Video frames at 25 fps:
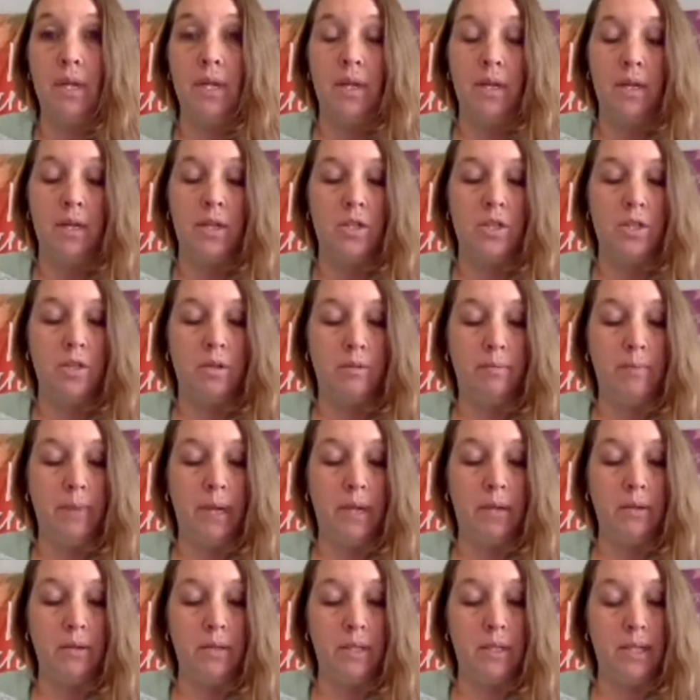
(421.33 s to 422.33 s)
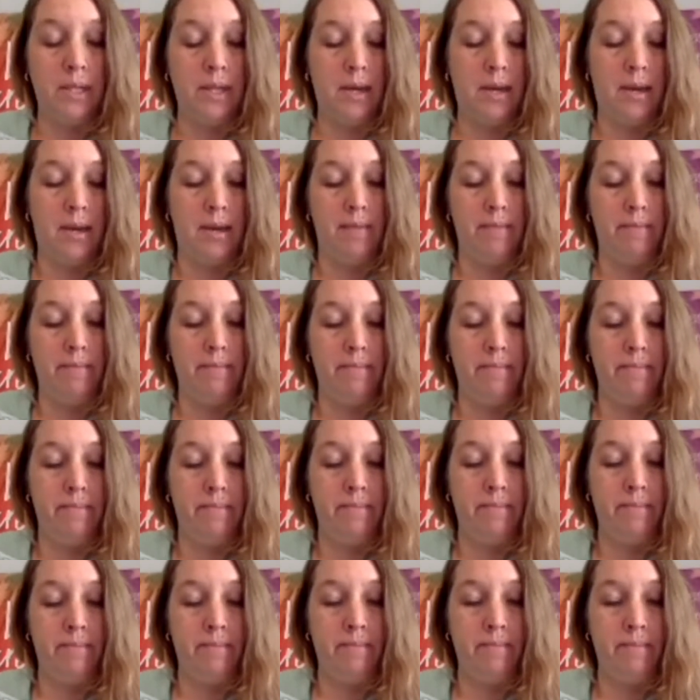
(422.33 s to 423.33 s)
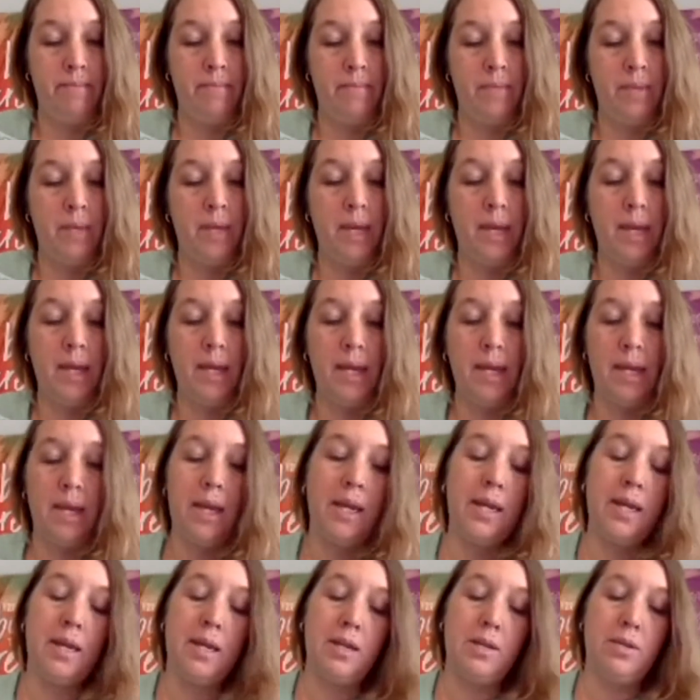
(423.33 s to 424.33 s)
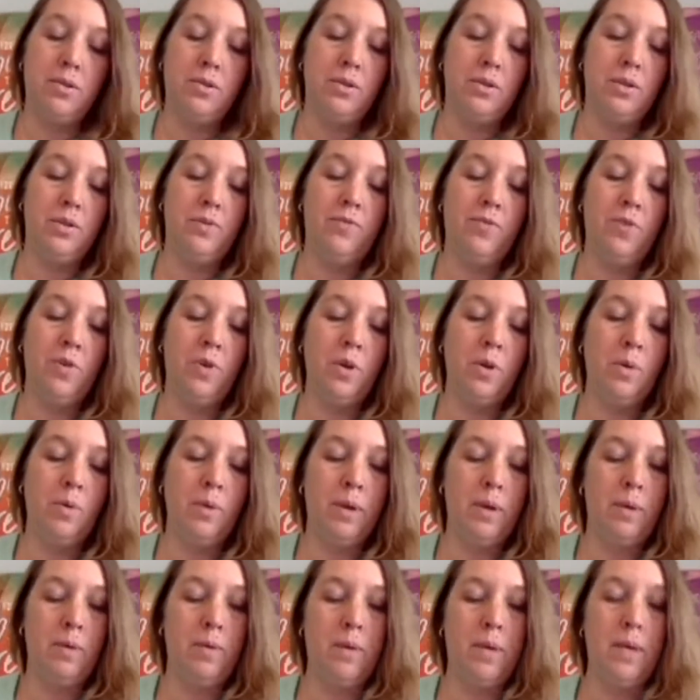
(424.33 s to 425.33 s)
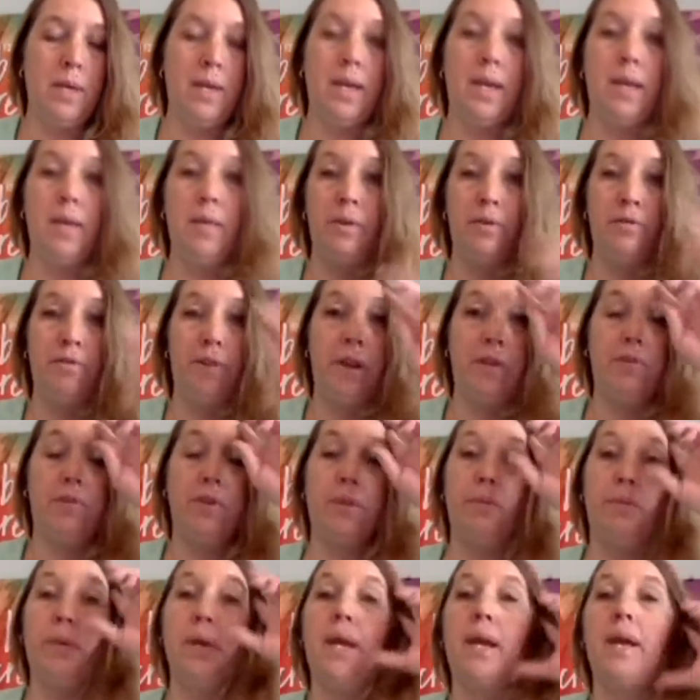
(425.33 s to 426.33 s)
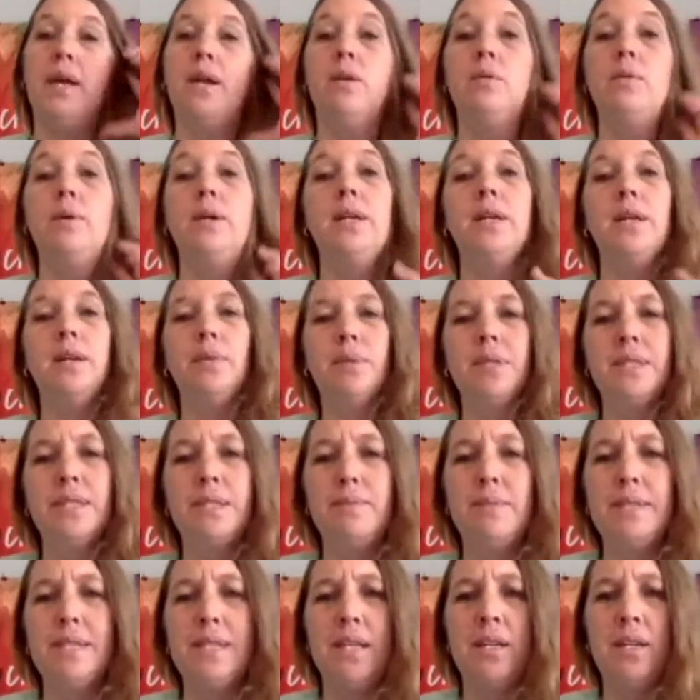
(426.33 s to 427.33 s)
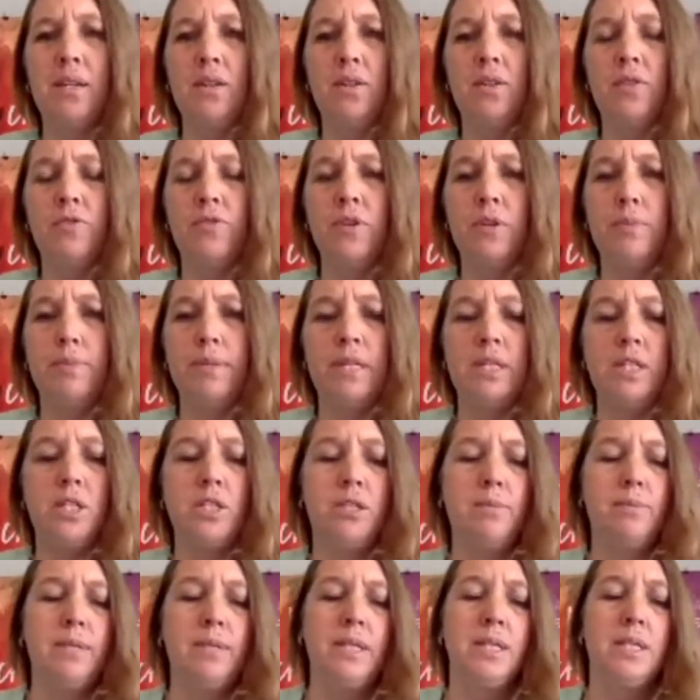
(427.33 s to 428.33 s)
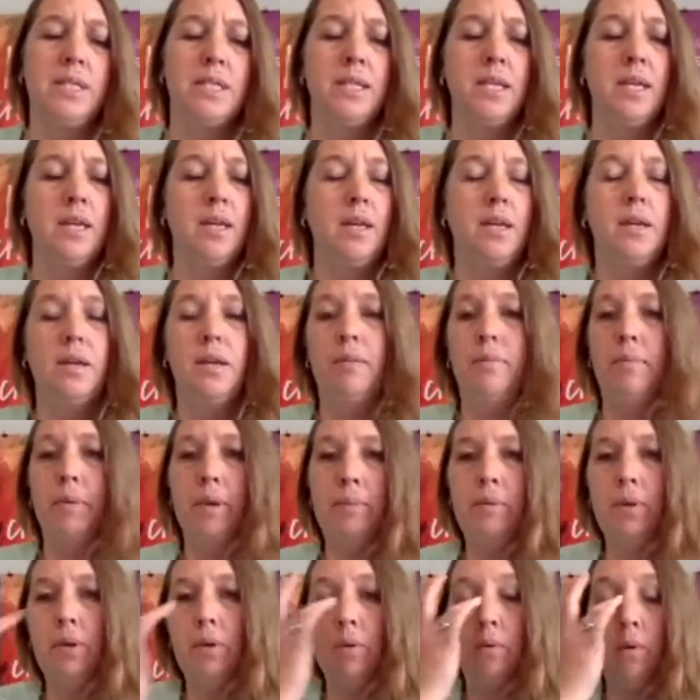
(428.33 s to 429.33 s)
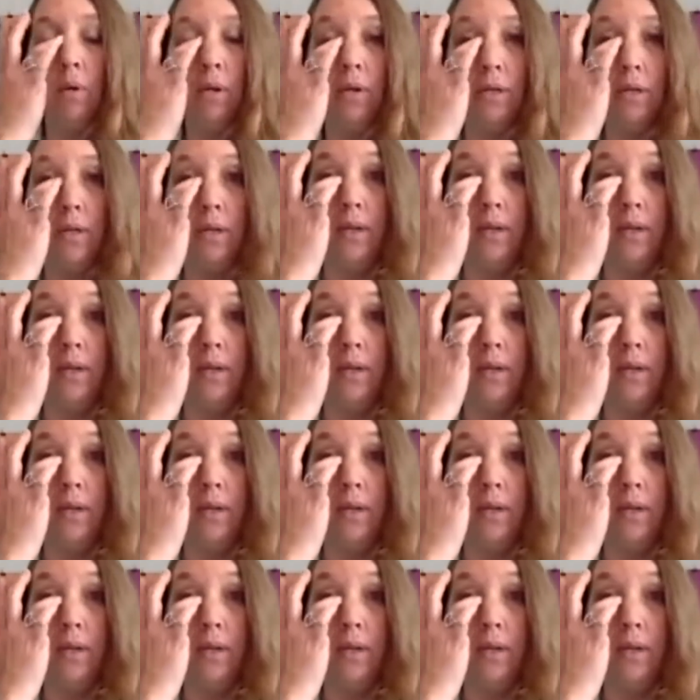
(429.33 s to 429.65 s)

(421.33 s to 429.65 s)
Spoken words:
so Mountain Time, okay? 800-411-8151. But I don't want anyone to miss out on their freebies just because maybe you weren't,